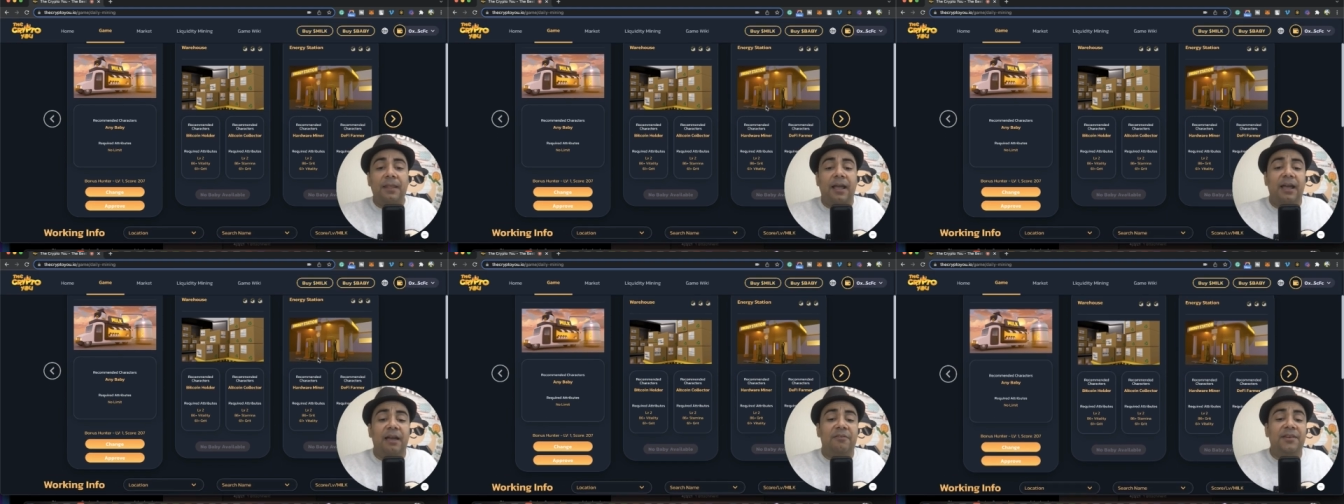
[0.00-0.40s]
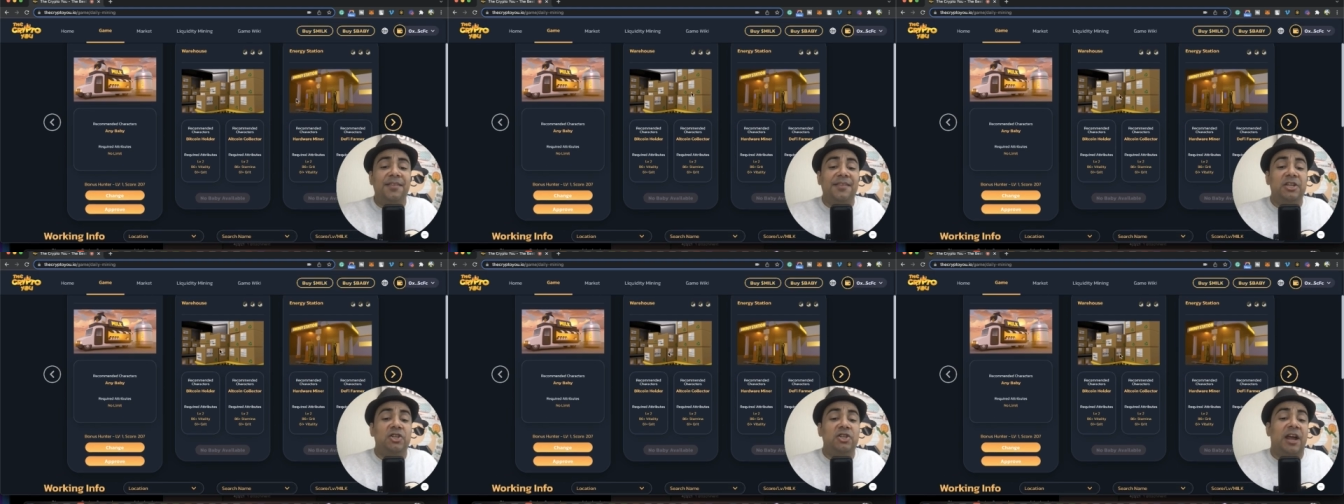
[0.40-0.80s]
every
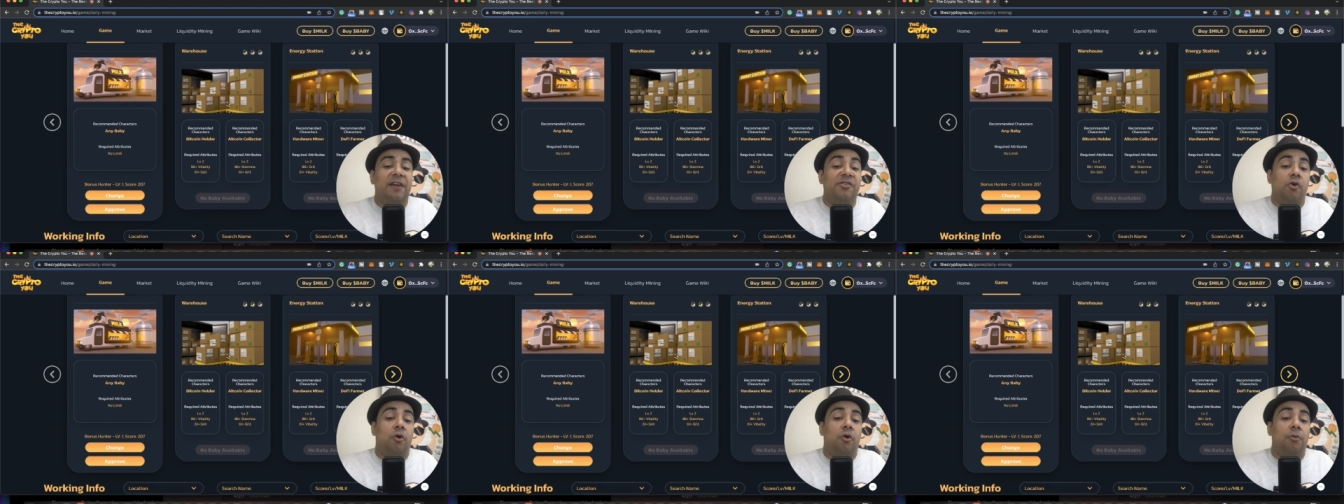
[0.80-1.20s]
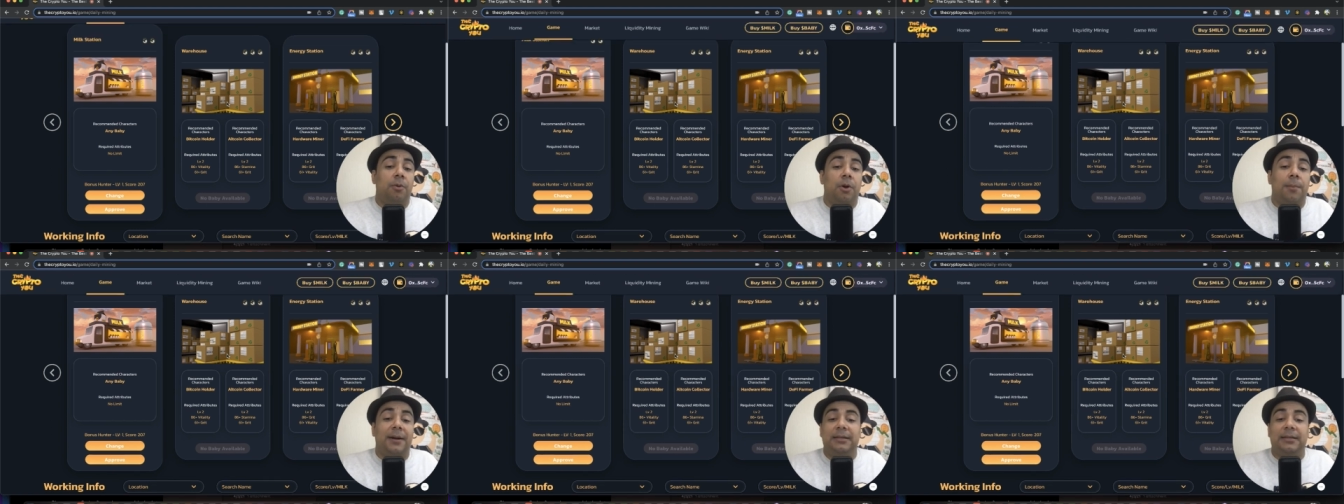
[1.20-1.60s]
station has its own
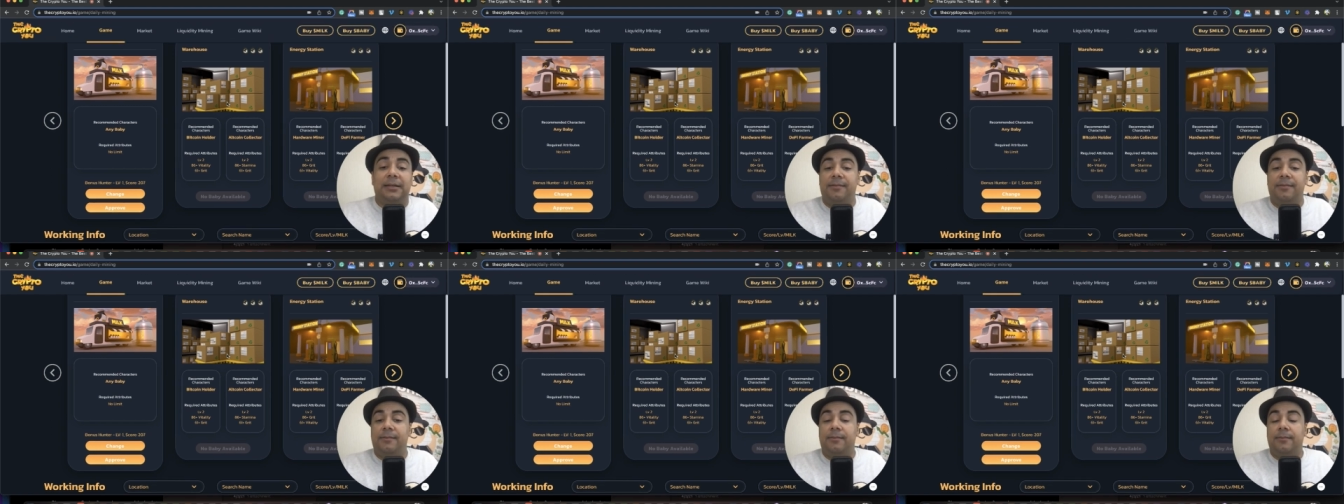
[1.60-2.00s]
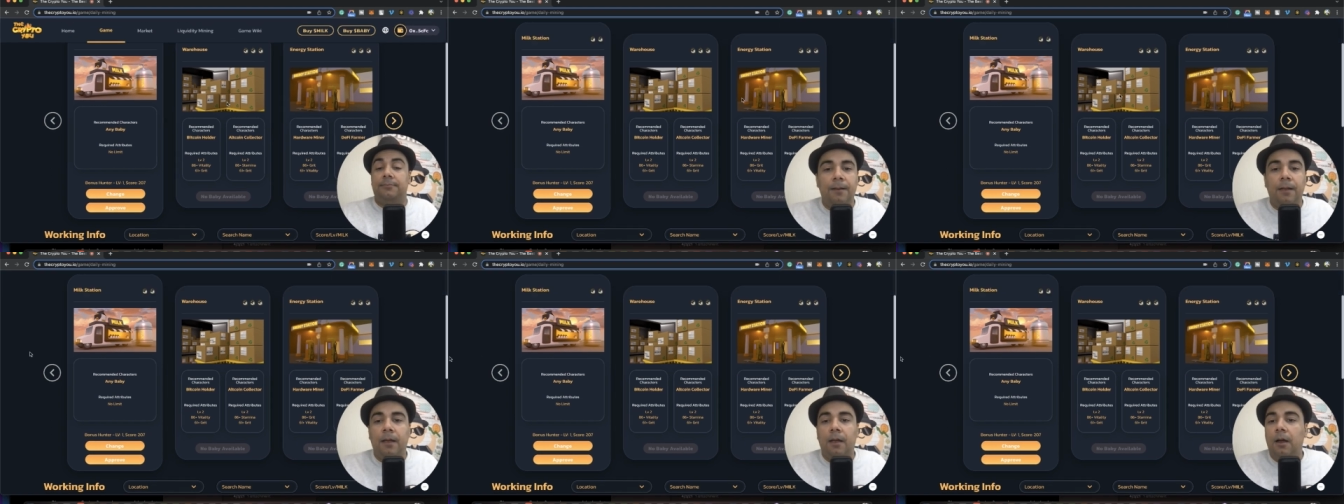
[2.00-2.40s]
properties.
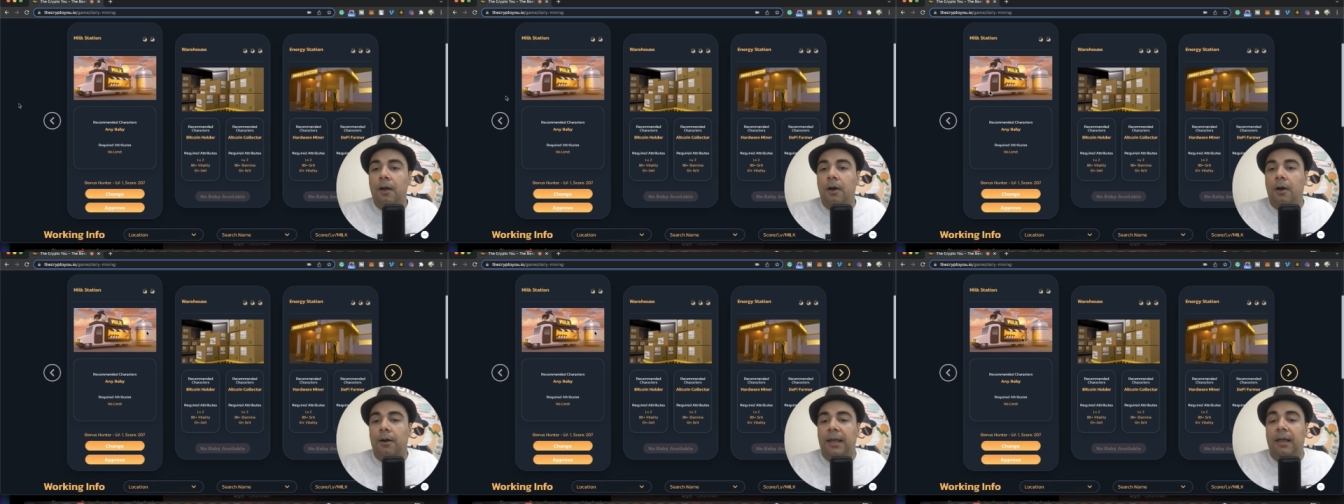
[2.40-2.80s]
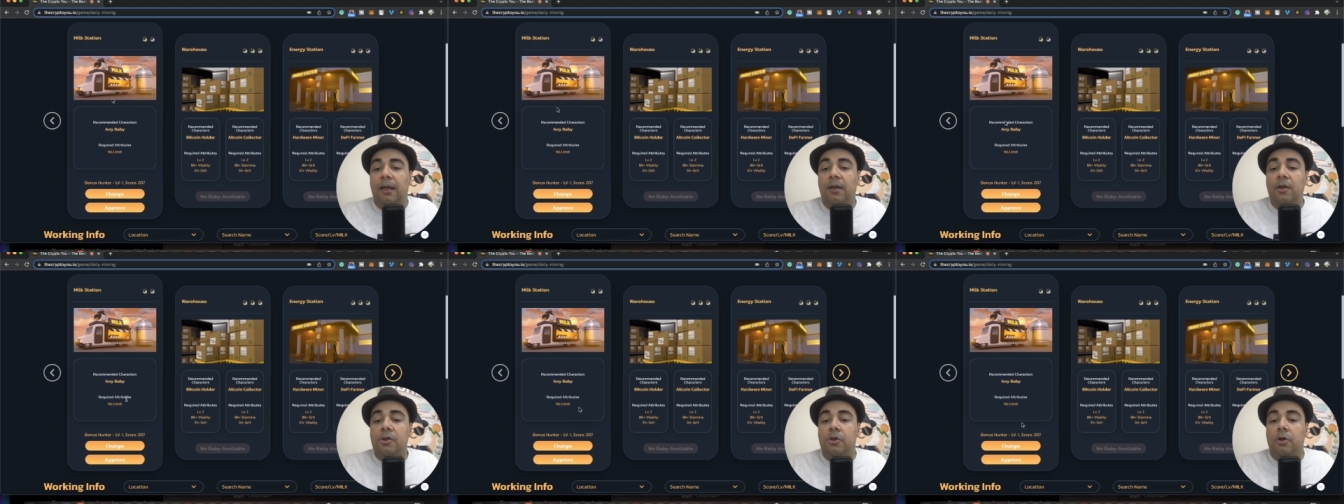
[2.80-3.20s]
Okay,
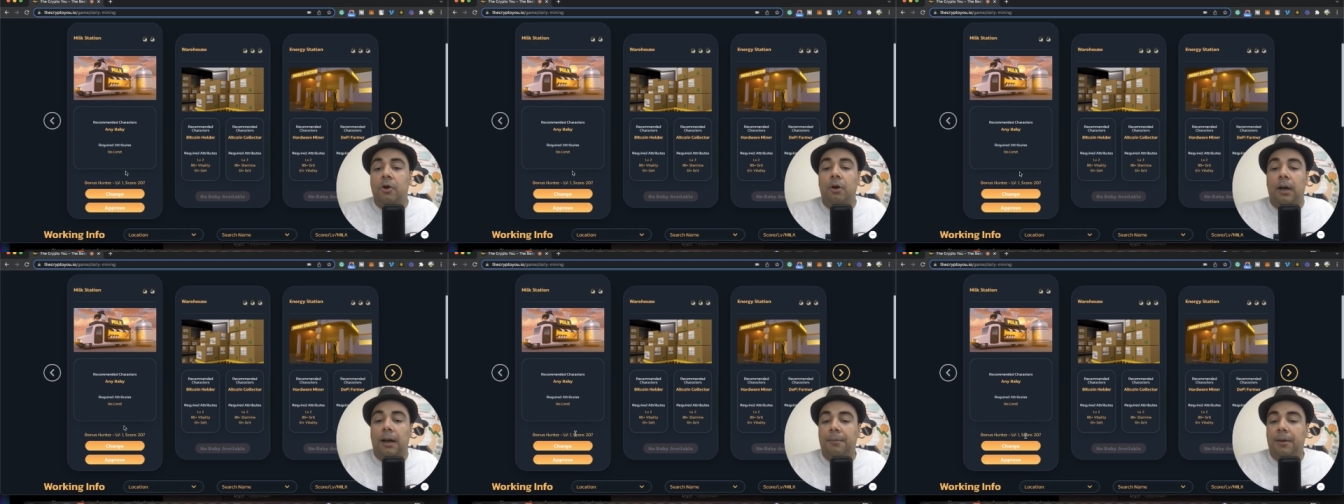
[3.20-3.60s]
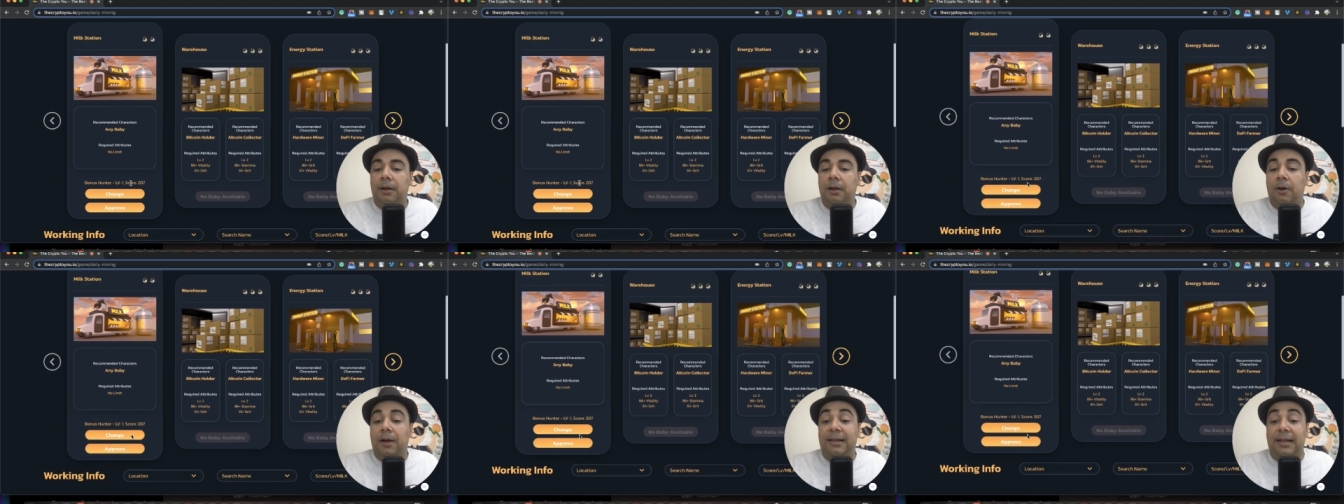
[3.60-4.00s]
so I'm
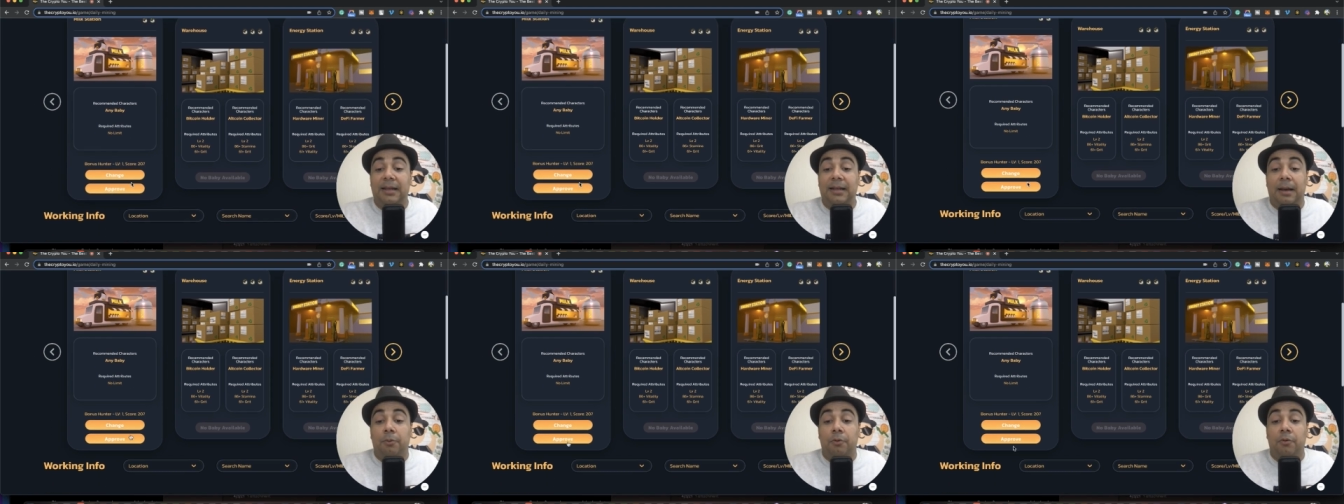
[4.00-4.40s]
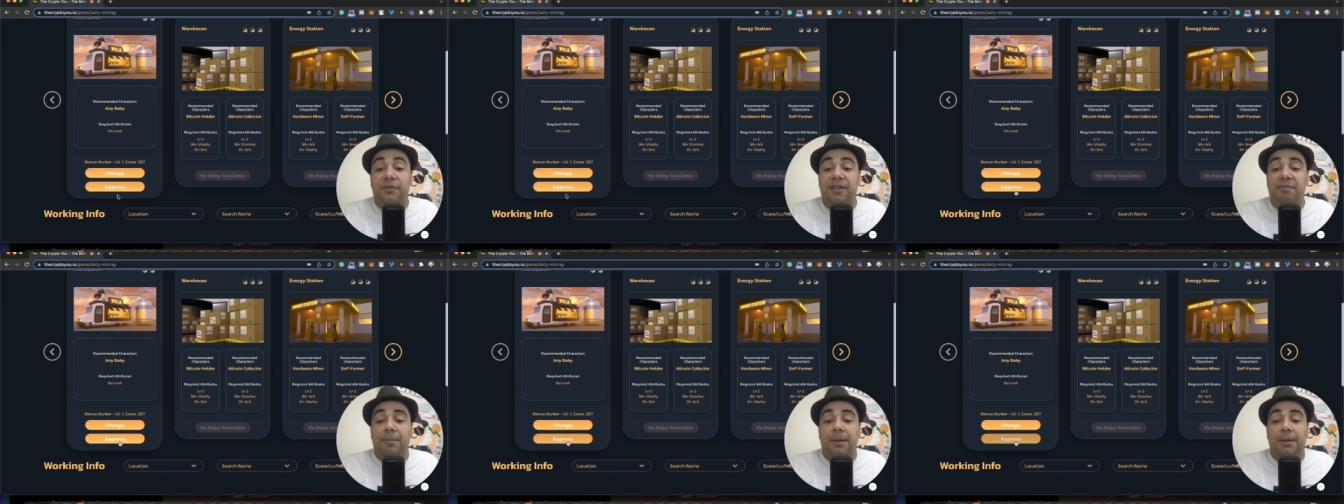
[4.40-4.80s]
gonna go ahead and approve
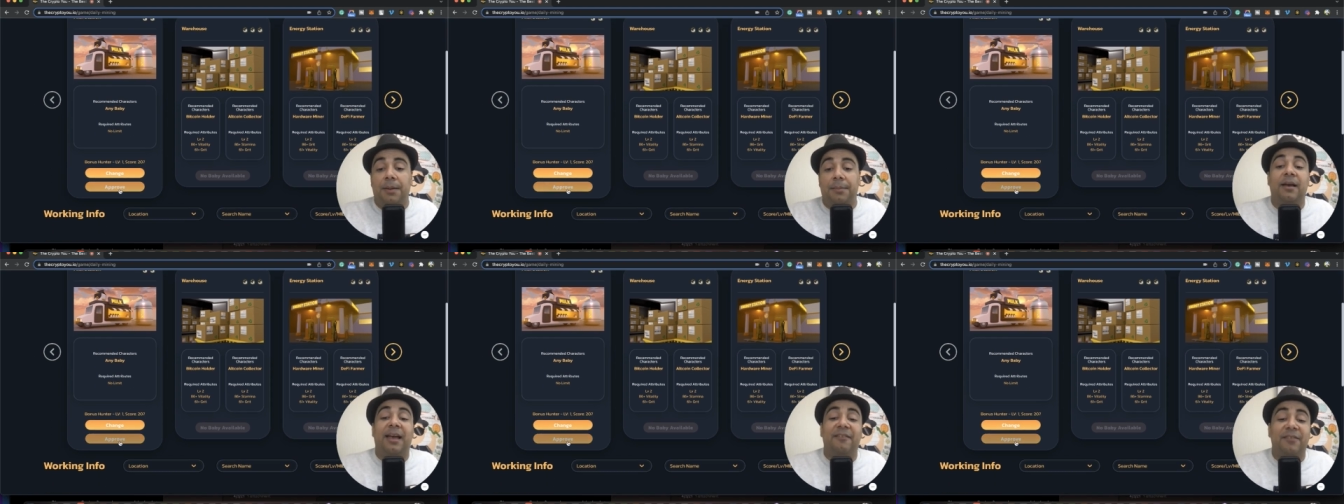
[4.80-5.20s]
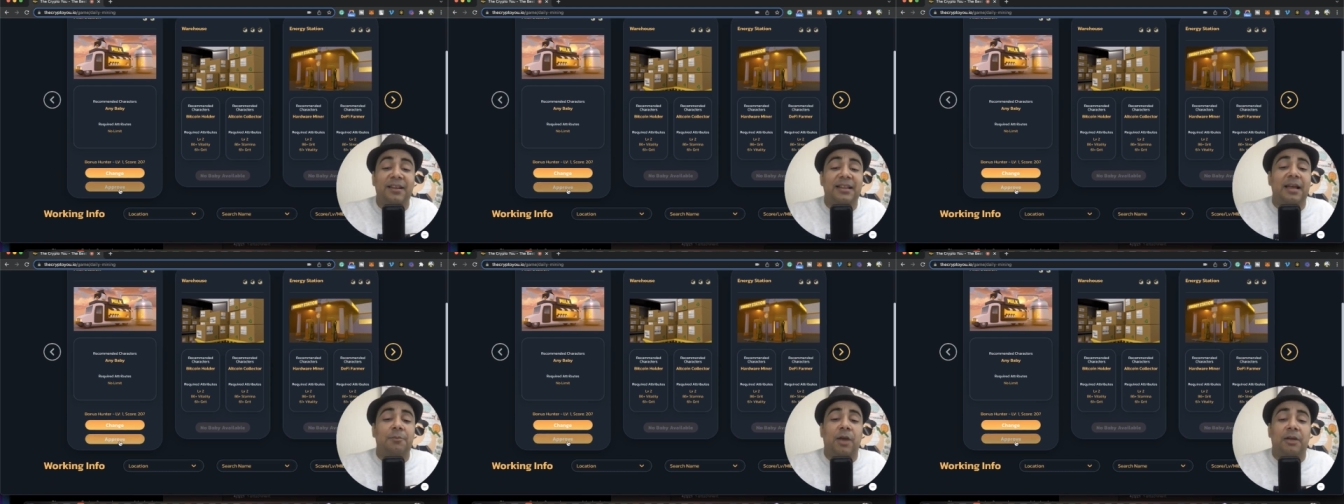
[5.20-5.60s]
this baby.
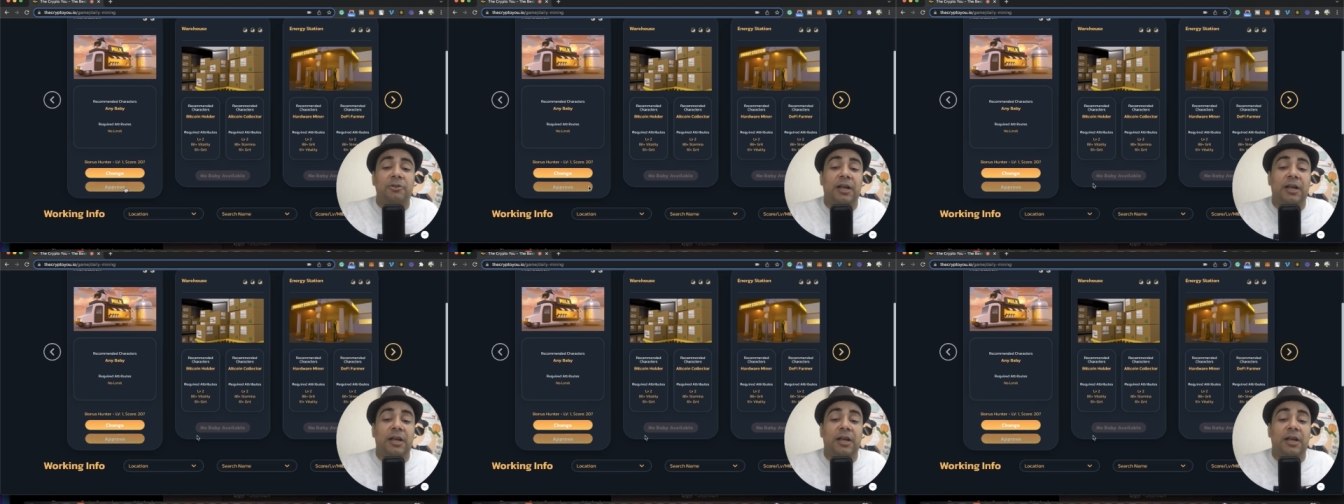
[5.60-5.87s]
Every time you actually